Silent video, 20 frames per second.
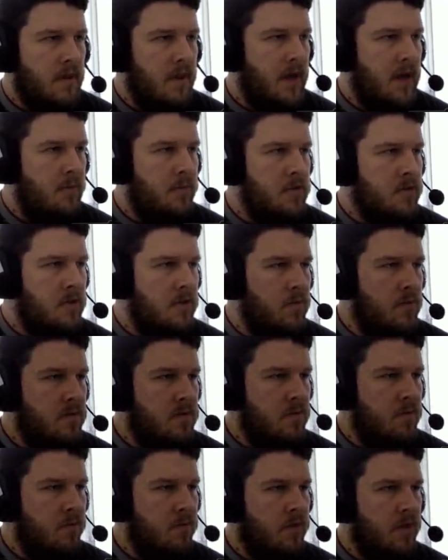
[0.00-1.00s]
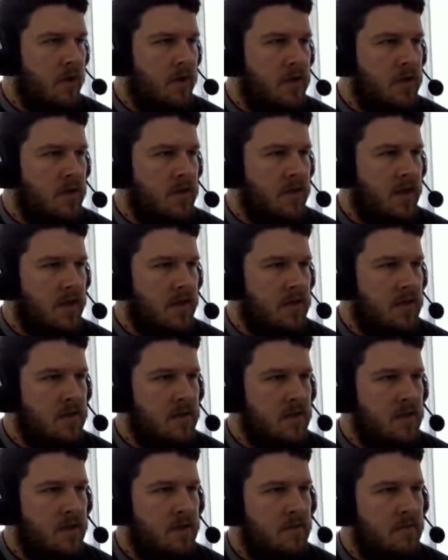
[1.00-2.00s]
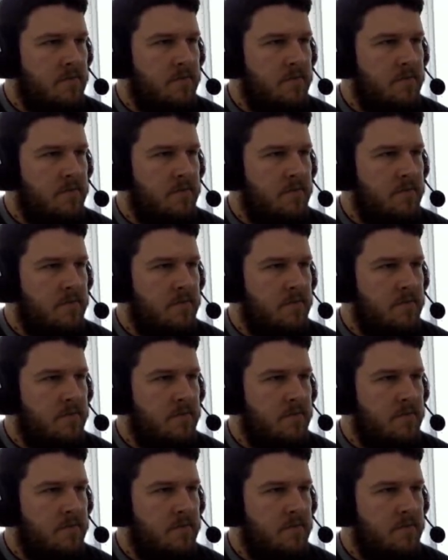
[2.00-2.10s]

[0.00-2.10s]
Hamilton with some dirty tactics there.